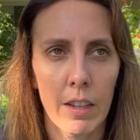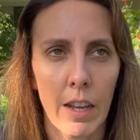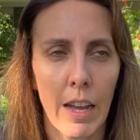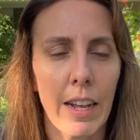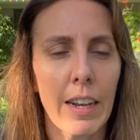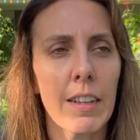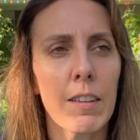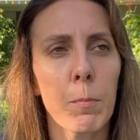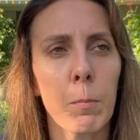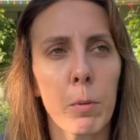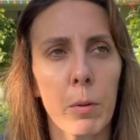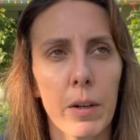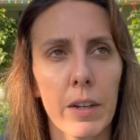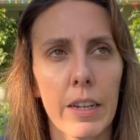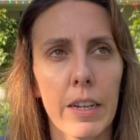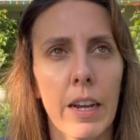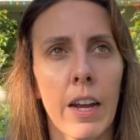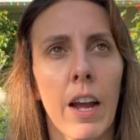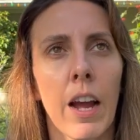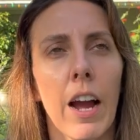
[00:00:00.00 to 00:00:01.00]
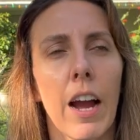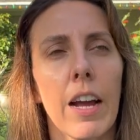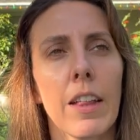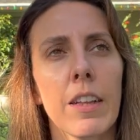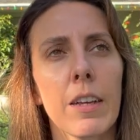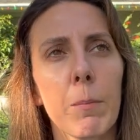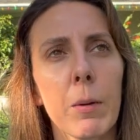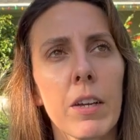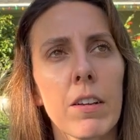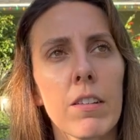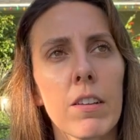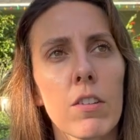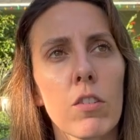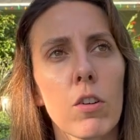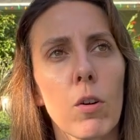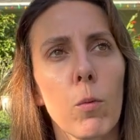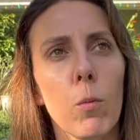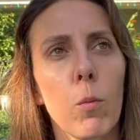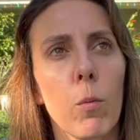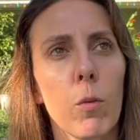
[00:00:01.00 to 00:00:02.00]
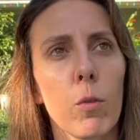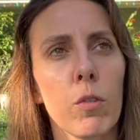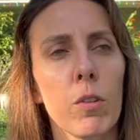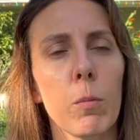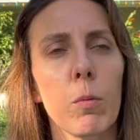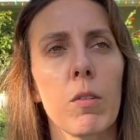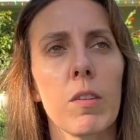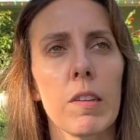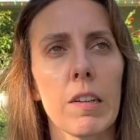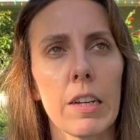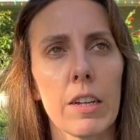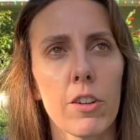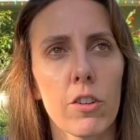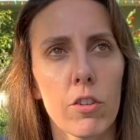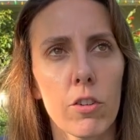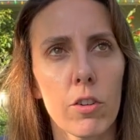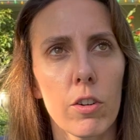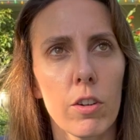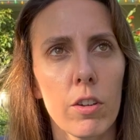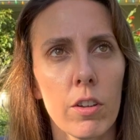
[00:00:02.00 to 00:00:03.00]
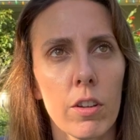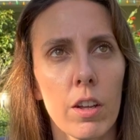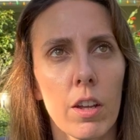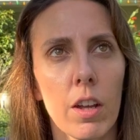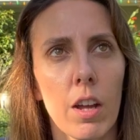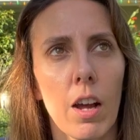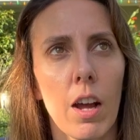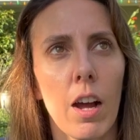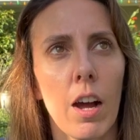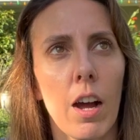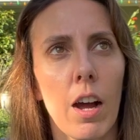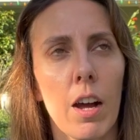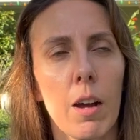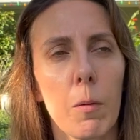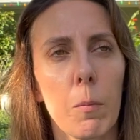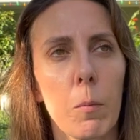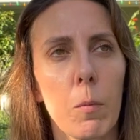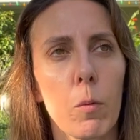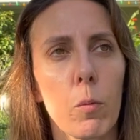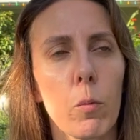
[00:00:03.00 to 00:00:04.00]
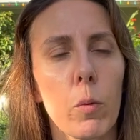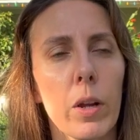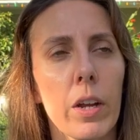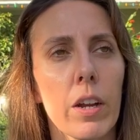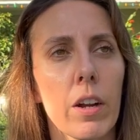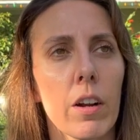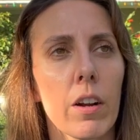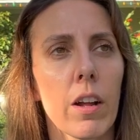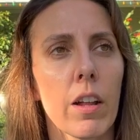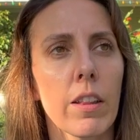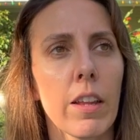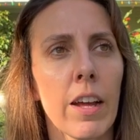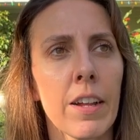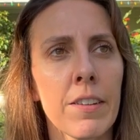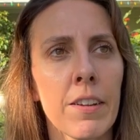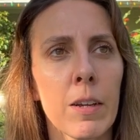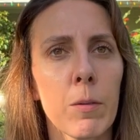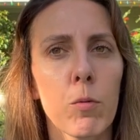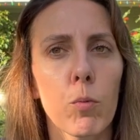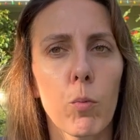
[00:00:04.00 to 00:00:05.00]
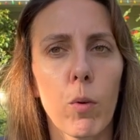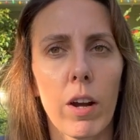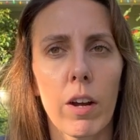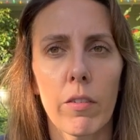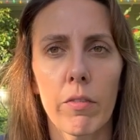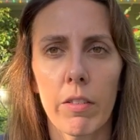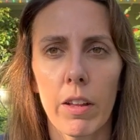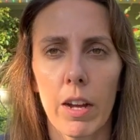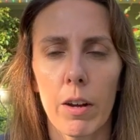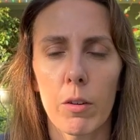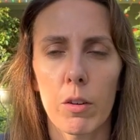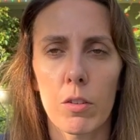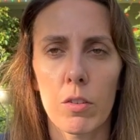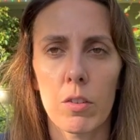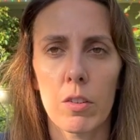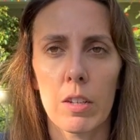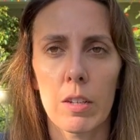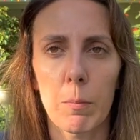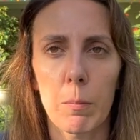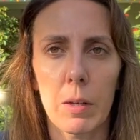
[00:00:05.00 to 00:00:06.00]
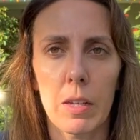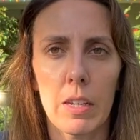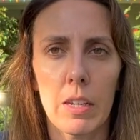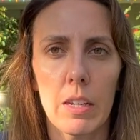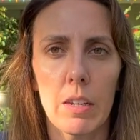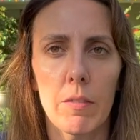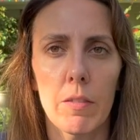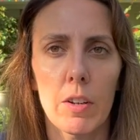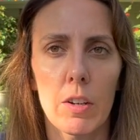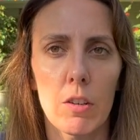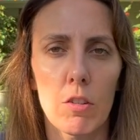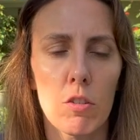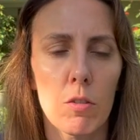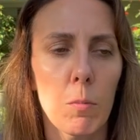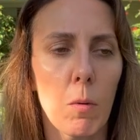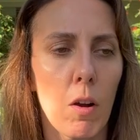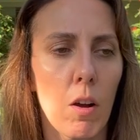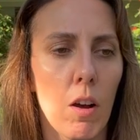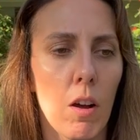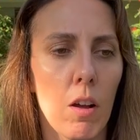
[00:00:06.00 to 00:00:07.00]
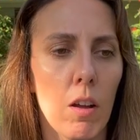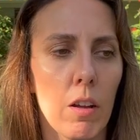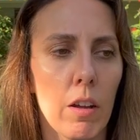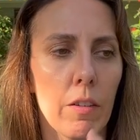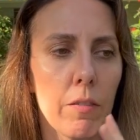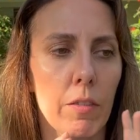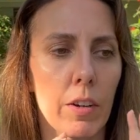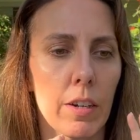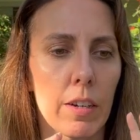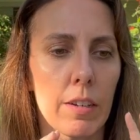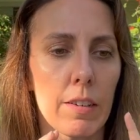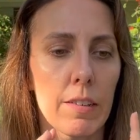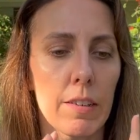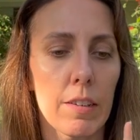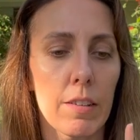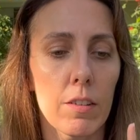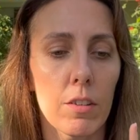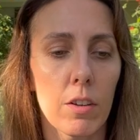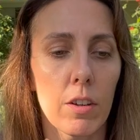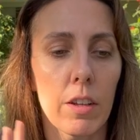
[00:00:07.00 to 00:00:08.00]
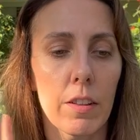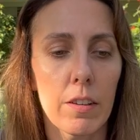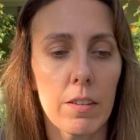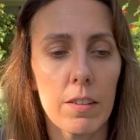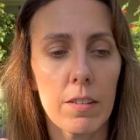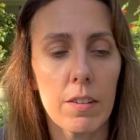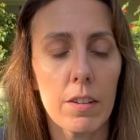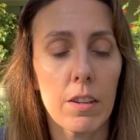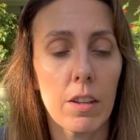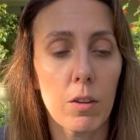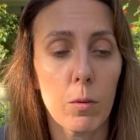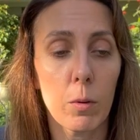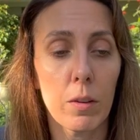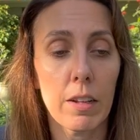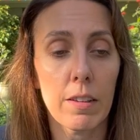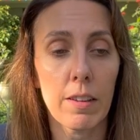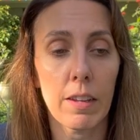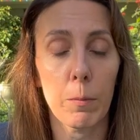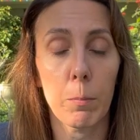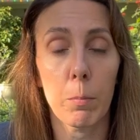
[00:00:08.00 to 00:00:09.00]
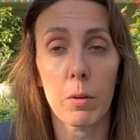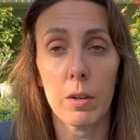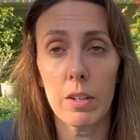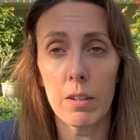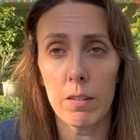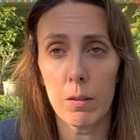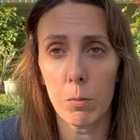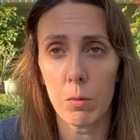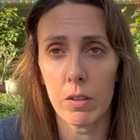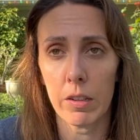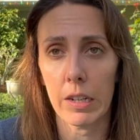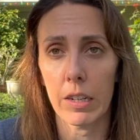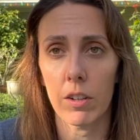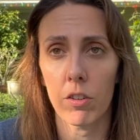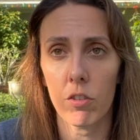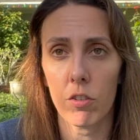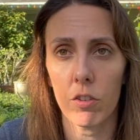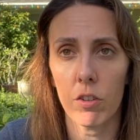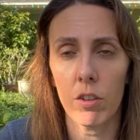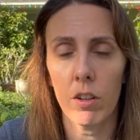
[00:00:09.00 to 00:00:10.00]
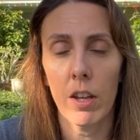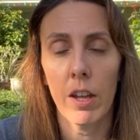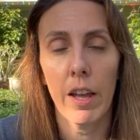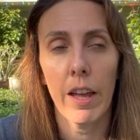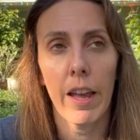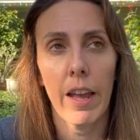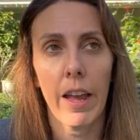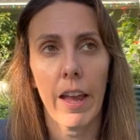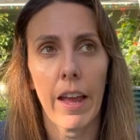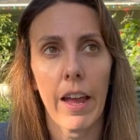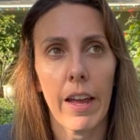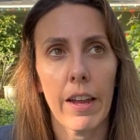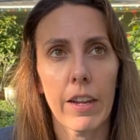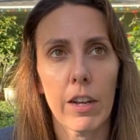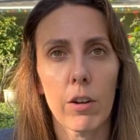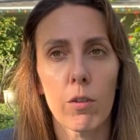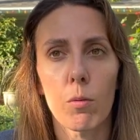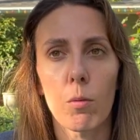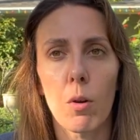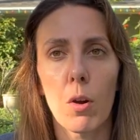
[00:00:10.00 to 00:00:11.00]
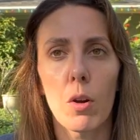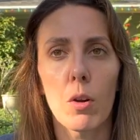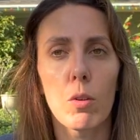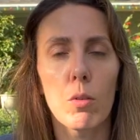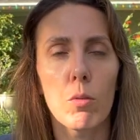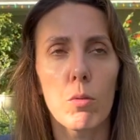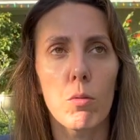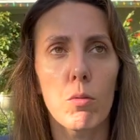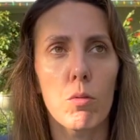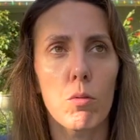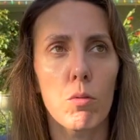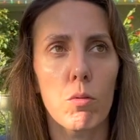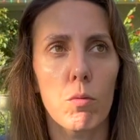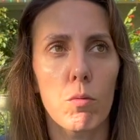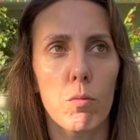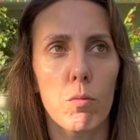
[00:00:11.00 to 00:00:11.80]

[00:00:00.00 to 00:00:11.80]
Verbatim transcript: And it's pretty. I think because it's so substantial, where a lot of times wildflowers can be very small and very seasonal. This is another one that's like pretty substantial and it grows